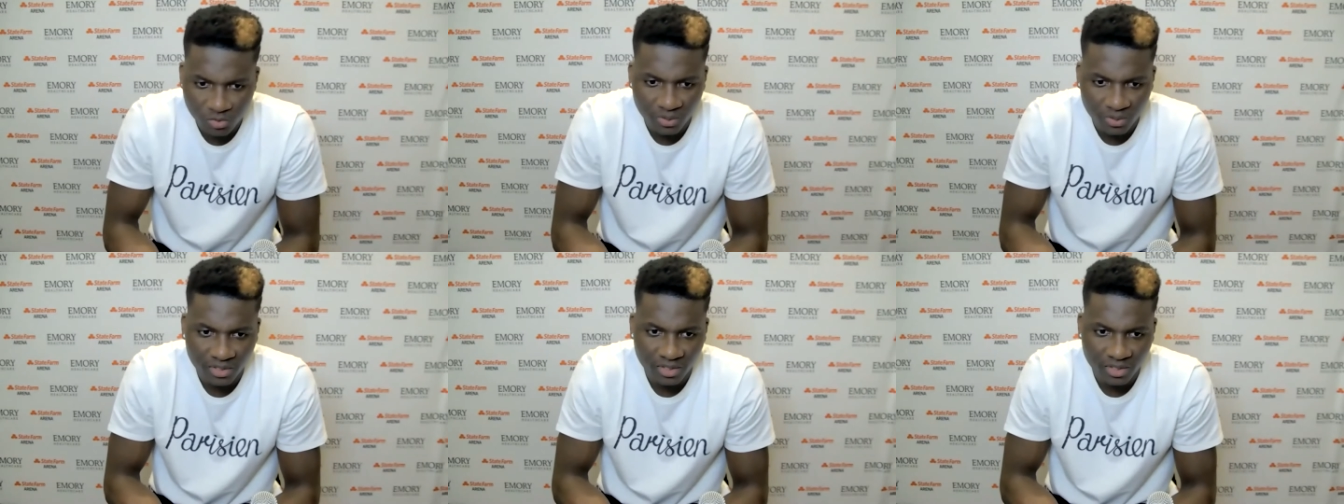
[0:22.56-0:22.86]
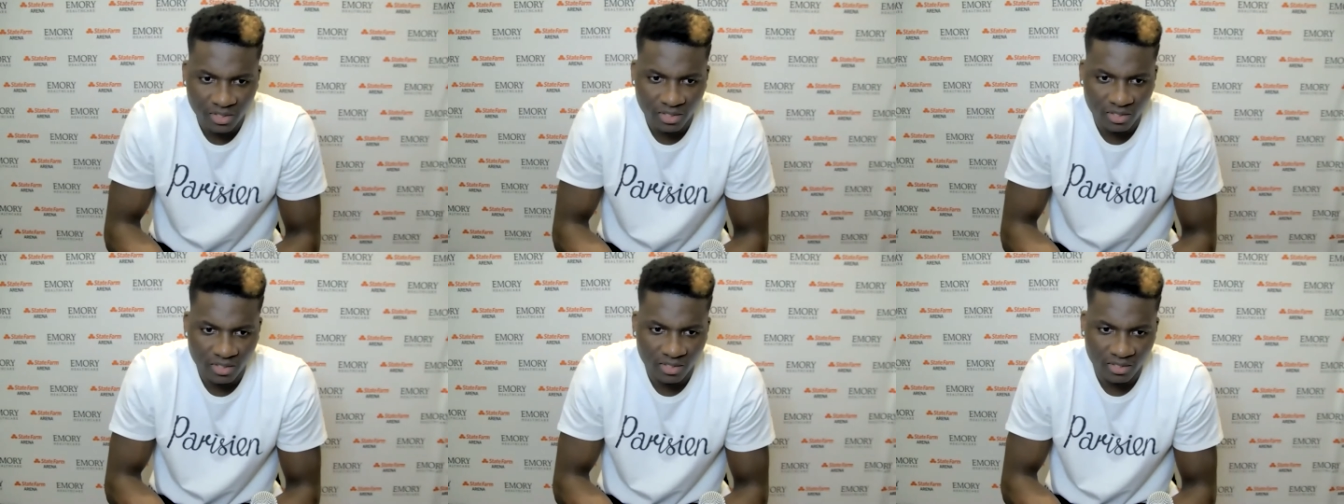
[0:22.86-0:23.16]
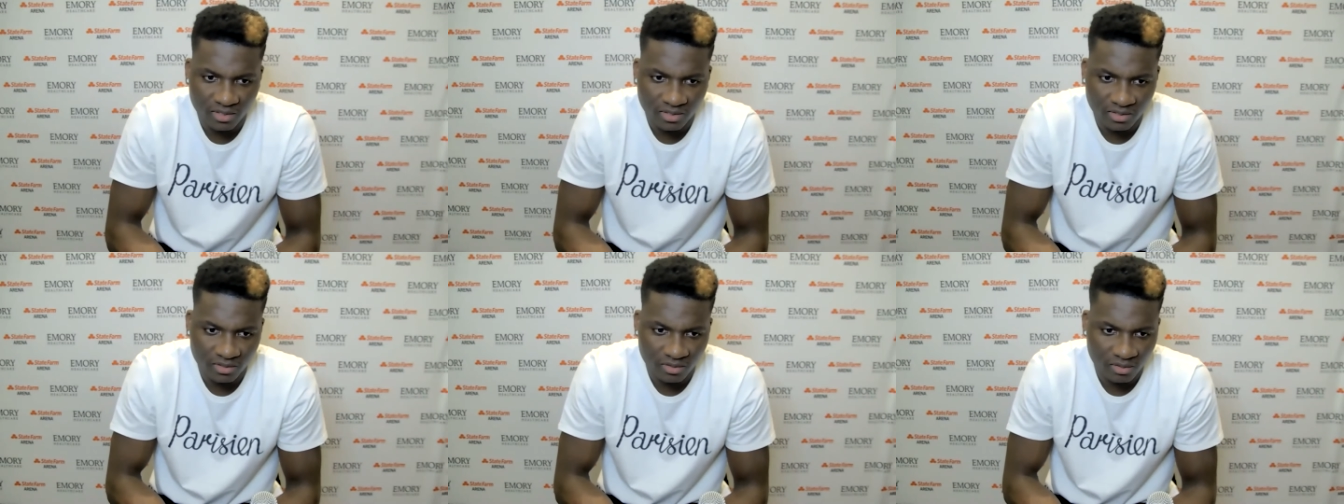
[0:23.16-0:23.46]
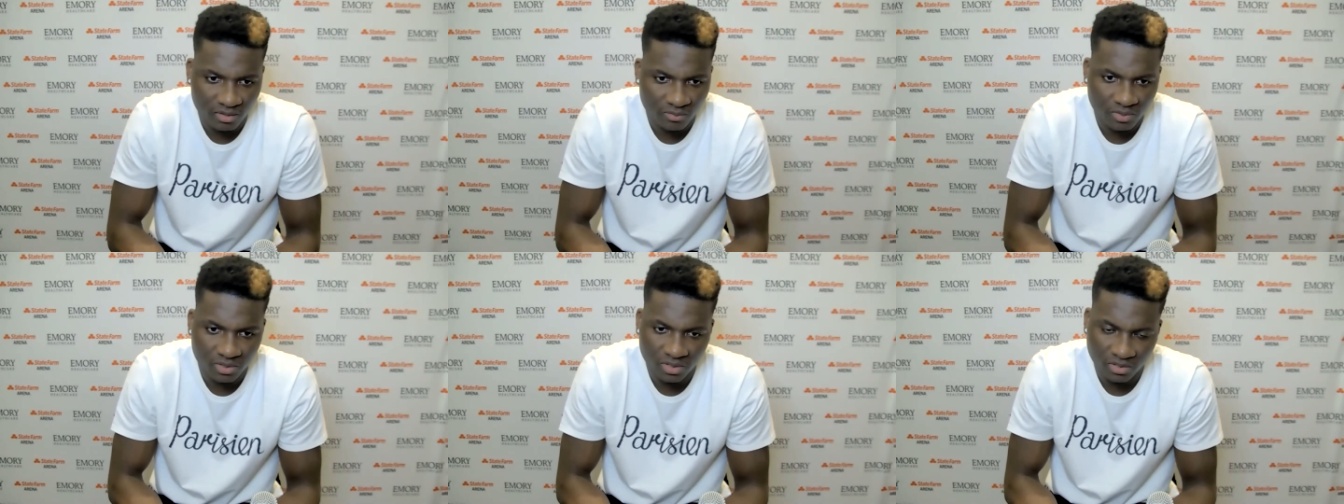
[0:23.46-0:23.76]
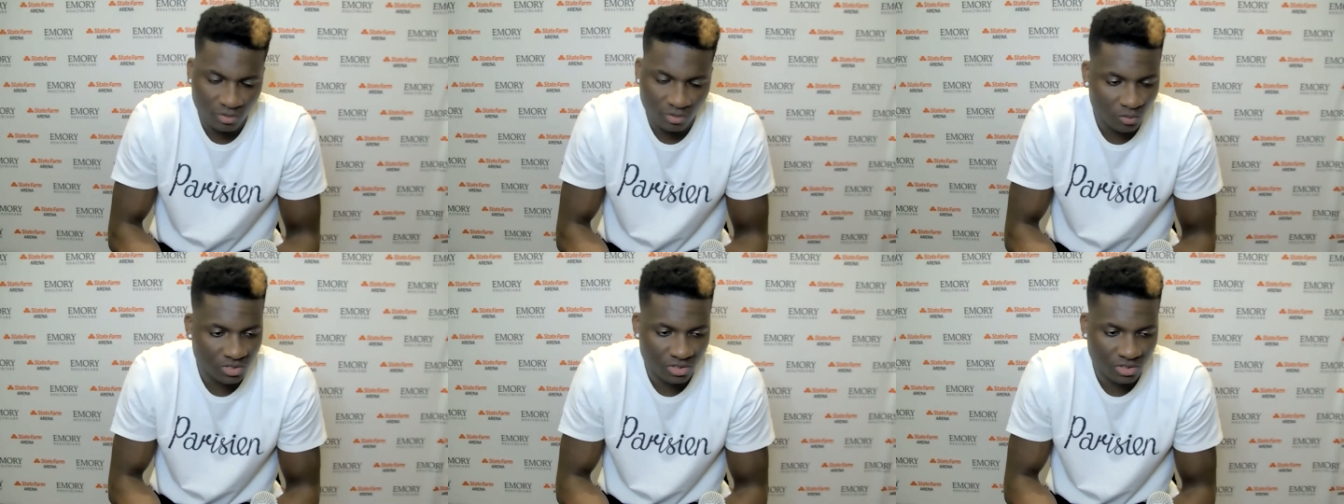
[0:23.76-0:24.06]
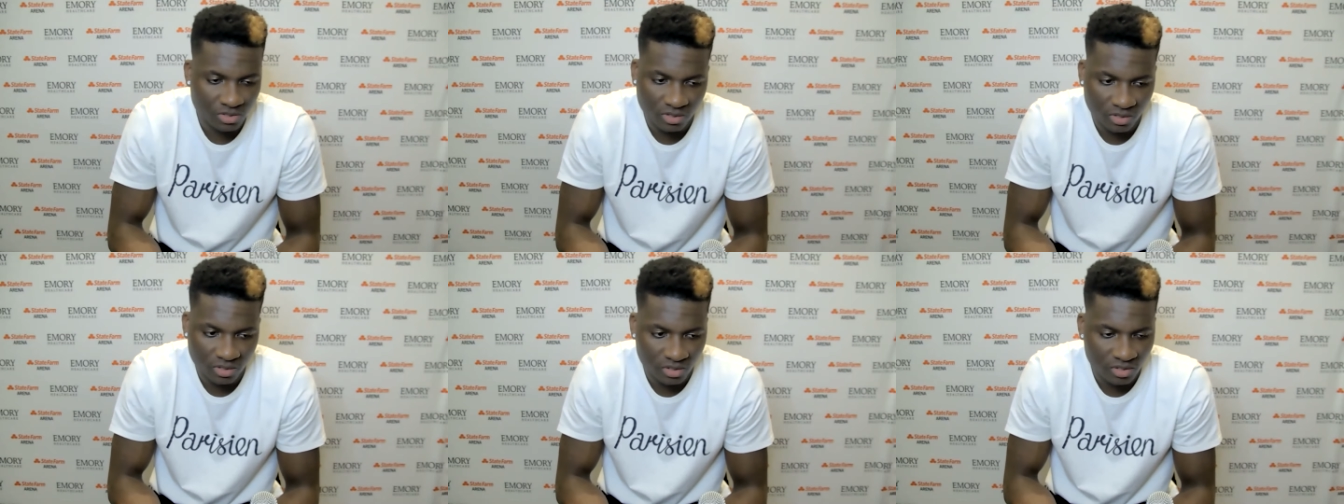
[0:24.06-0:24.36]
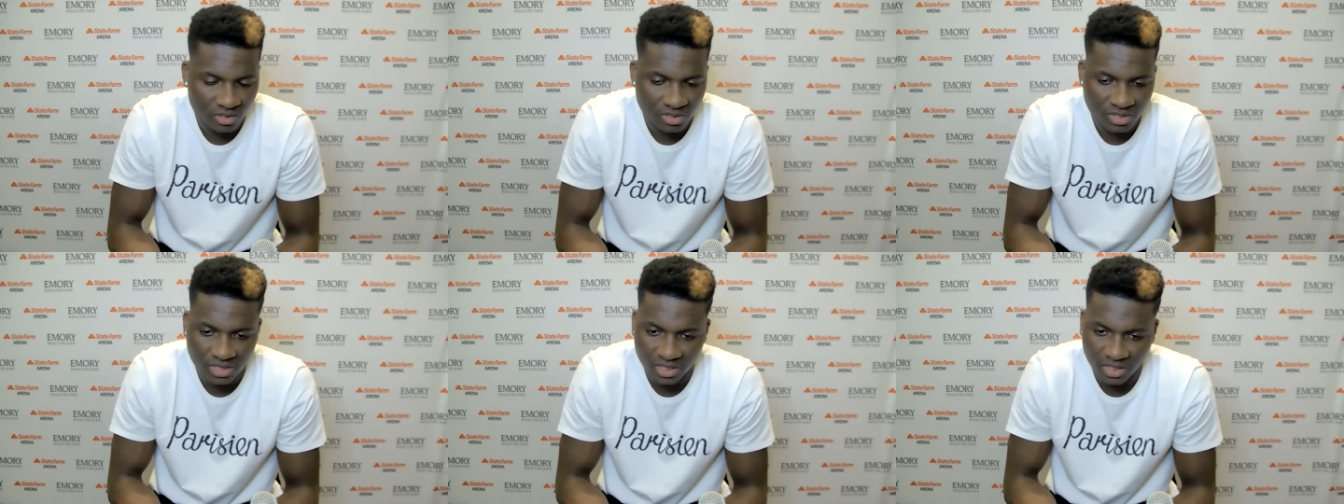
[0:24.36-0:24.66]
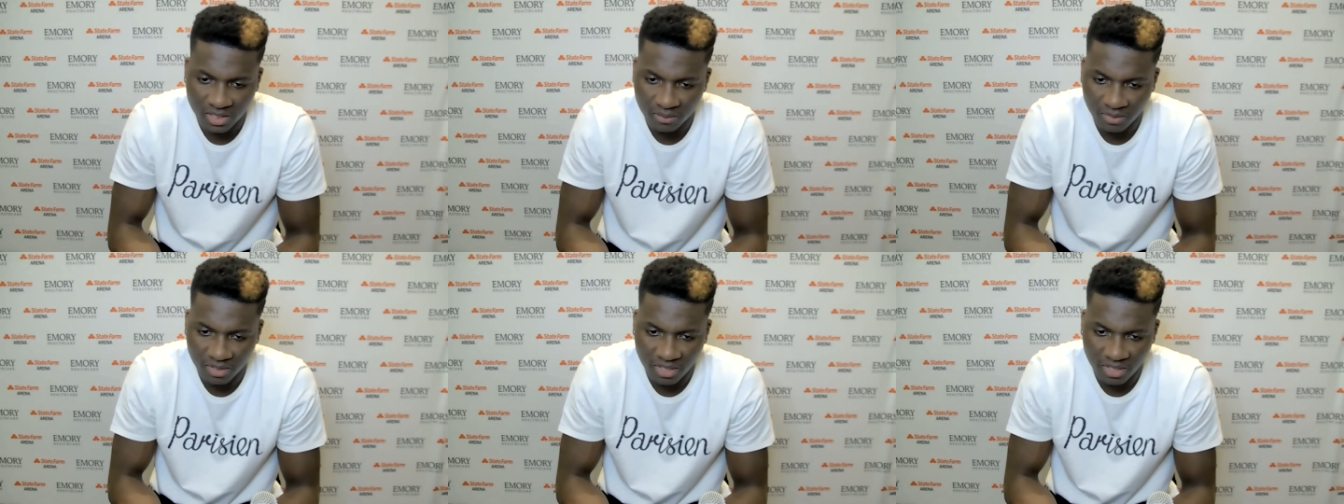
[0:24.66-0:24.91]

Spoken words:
really, it was a good team.